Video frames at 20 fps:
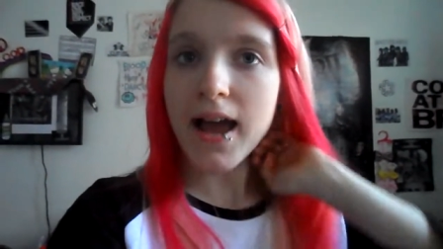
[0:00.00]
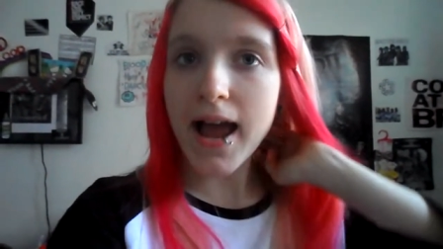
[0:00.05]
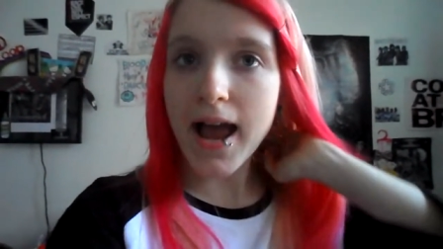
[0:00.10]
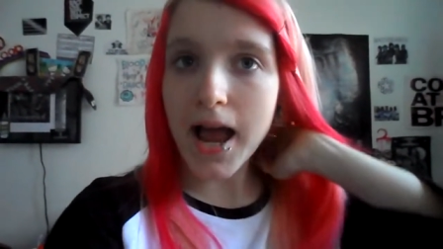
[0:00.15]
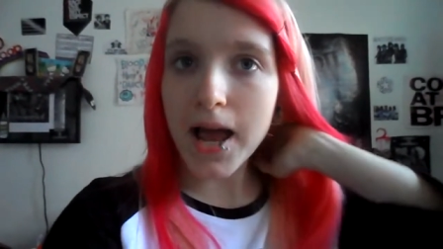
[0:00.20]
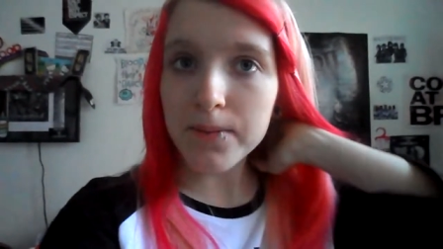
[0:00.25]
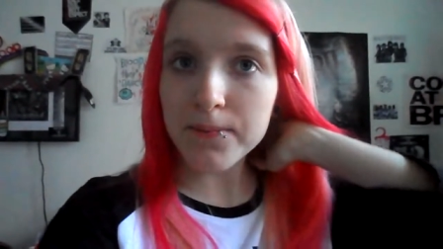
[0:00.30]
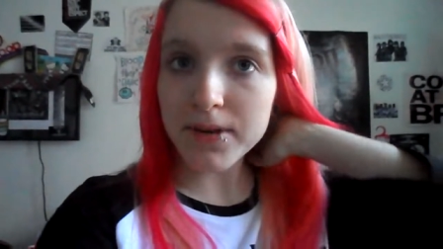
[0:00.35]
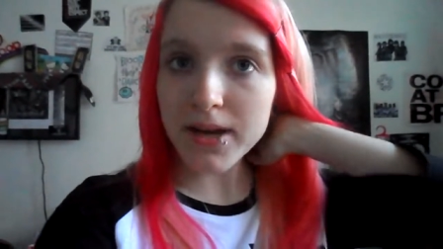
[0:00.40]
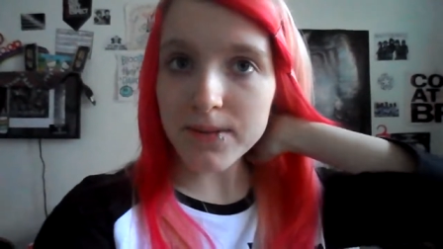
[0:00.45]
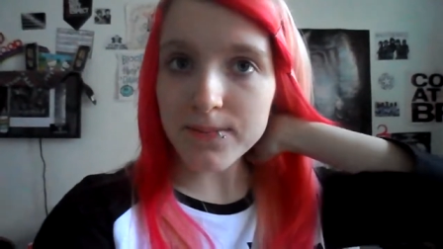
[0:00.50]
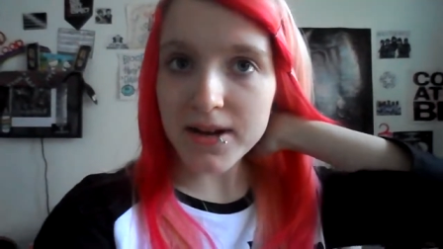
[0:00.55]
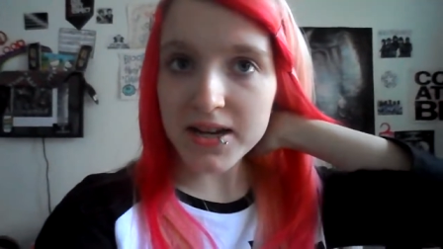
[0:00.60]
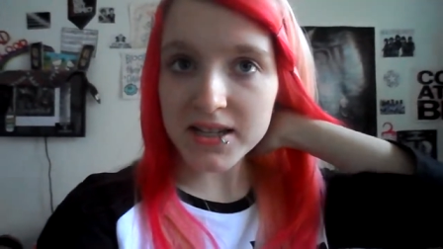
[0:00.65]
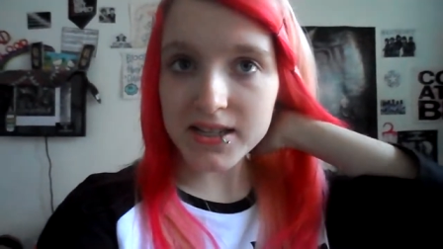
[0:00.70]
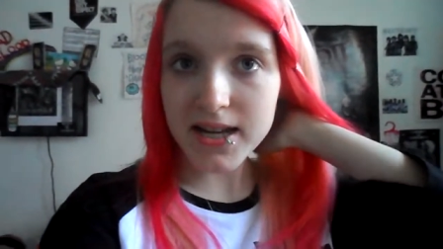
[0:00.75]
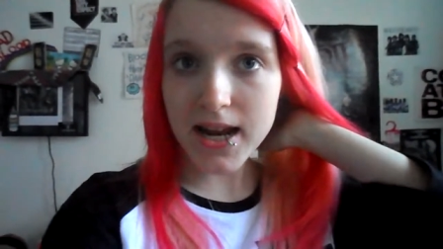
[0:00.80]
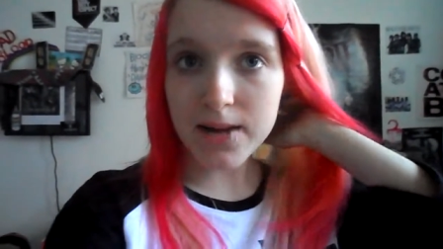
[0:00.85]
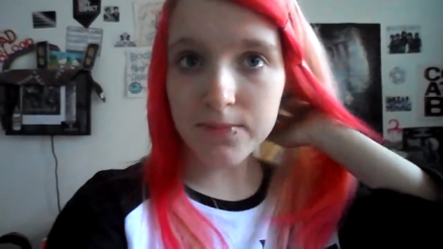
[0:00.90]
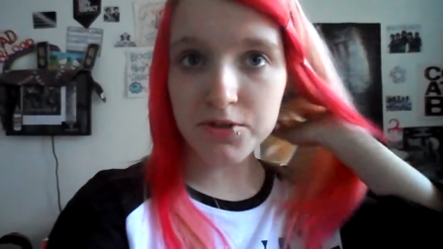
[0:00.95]
add me on my
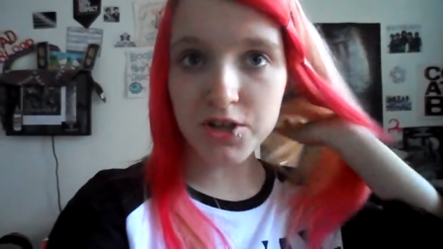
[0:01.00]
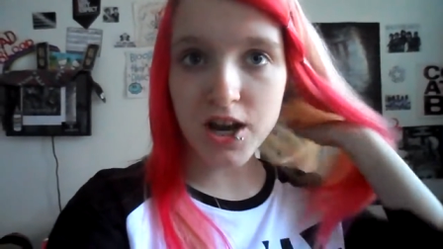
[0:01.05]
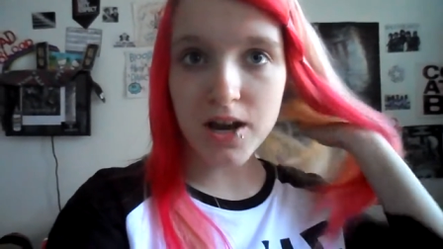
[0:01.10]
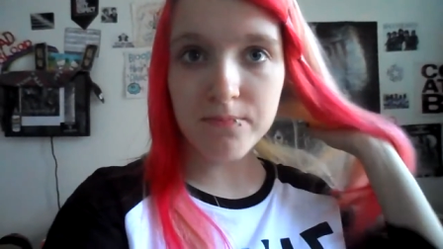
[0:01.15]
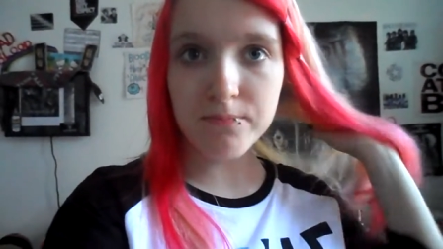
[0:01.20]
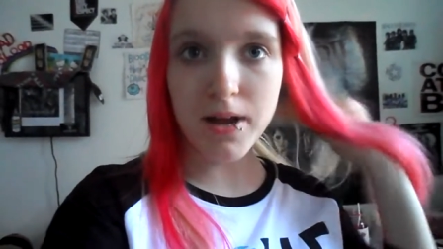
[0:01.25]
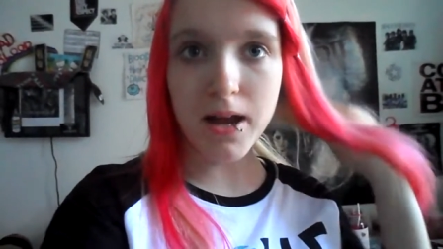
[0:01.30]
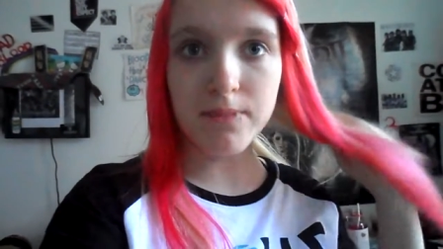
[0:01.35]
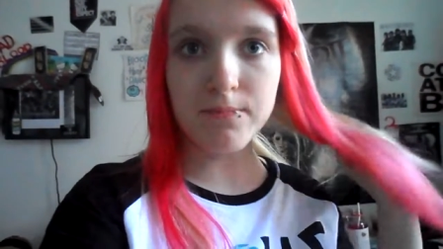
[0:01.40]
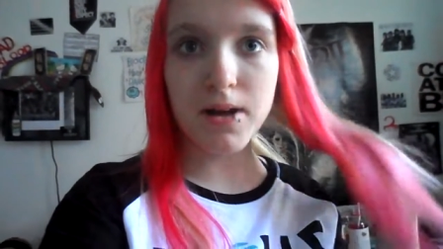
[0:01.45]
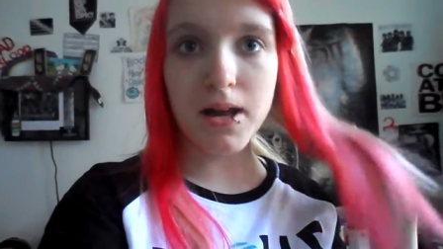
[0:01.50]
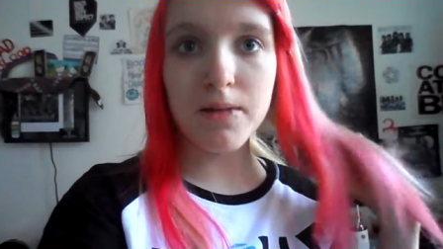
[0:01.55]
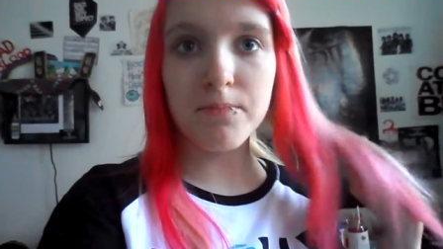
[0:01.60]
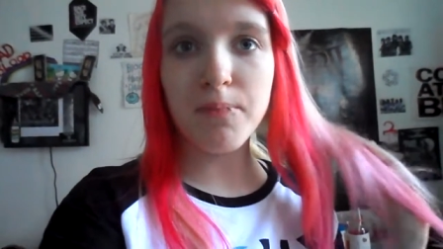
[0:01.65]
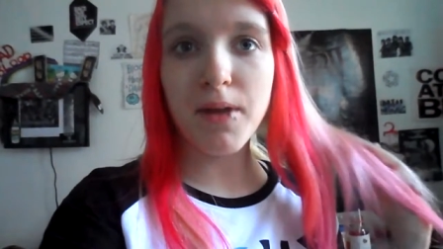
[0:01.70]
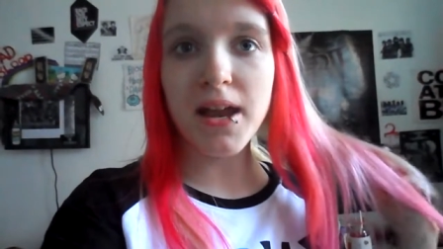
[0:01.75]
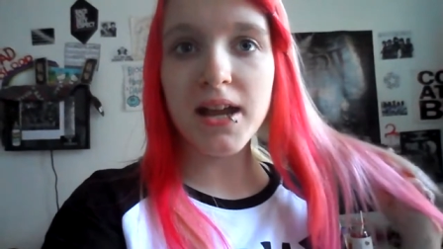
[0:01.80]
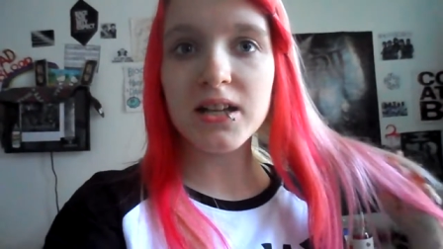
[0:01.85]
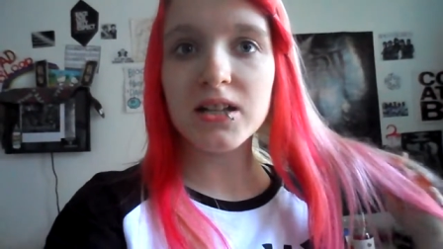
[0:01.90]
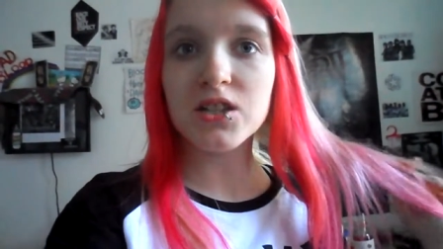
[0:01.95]
Snapchat,
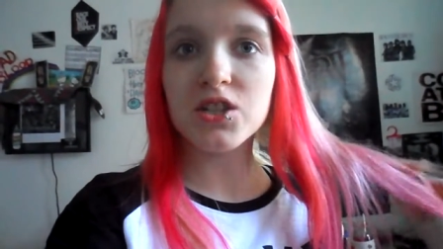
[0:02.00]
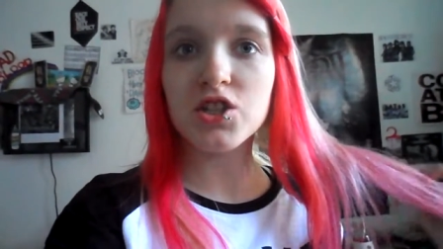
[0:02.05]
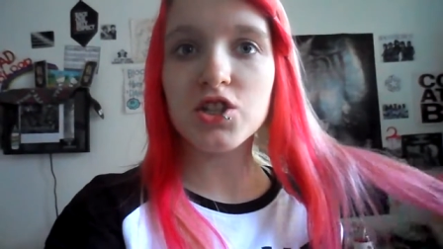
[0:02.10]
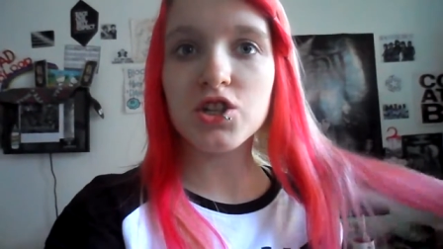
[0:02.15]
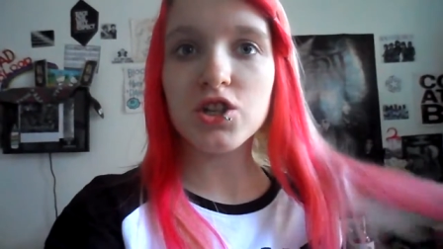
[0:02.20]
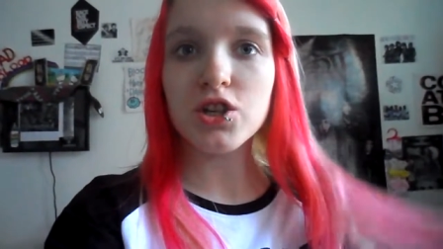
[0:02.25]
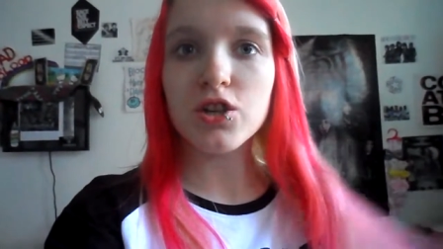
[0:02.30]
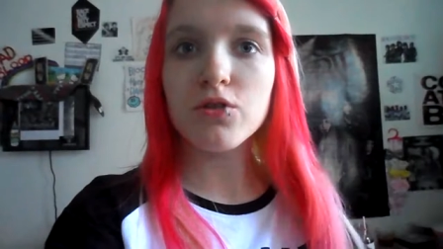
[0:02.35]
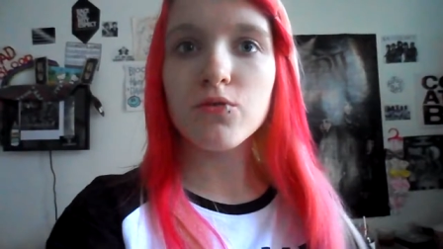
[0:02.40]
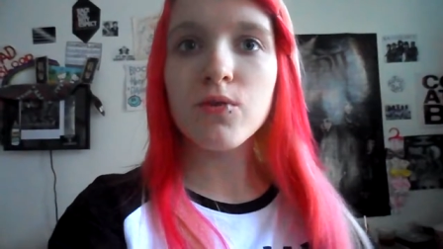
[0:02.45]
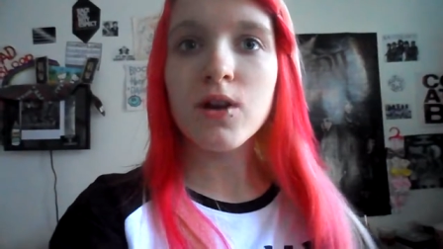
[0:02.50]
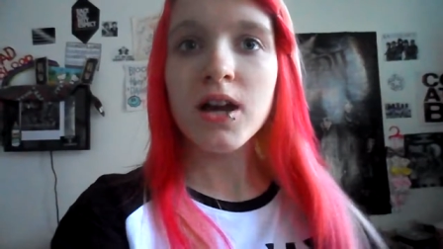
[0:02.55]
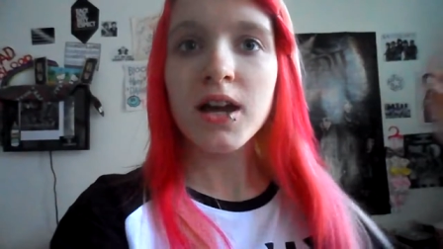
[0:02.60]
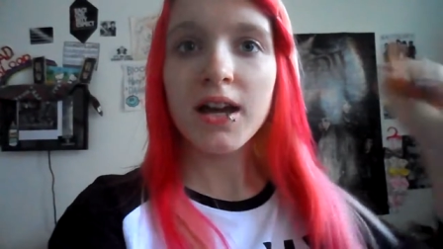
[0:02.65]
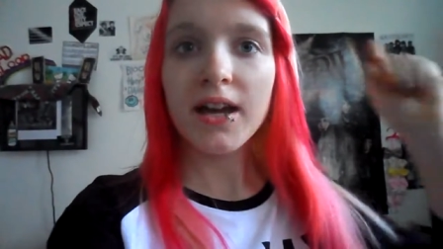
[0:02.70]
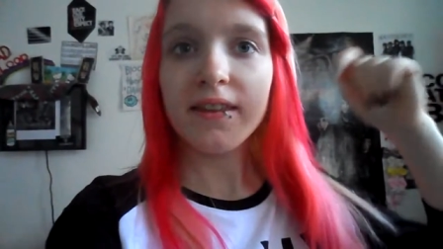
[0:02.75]
mymybands too.